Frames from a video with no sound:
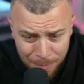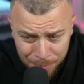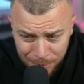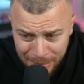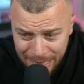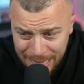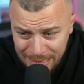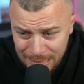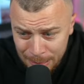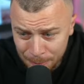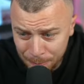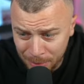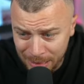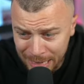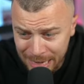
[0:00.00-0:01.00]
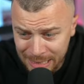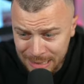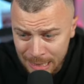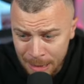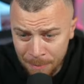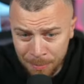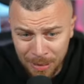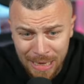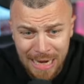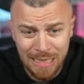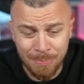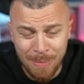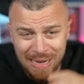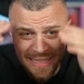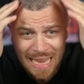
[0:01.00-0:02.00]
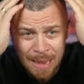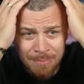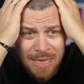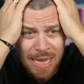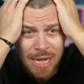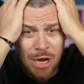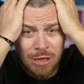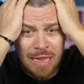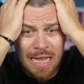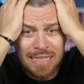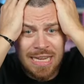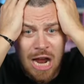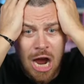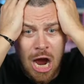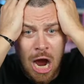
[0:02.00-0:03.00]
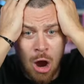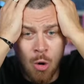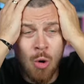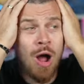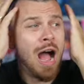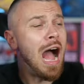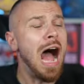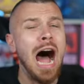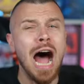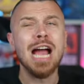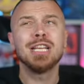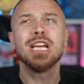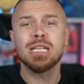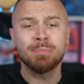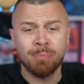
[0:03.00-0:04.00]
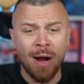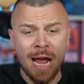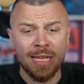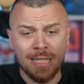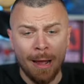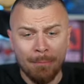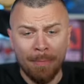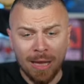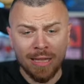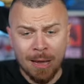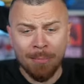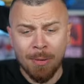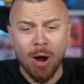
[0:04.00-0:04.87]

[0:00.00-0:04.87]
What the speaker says: Please be something good. Let's go. I just pressed the button,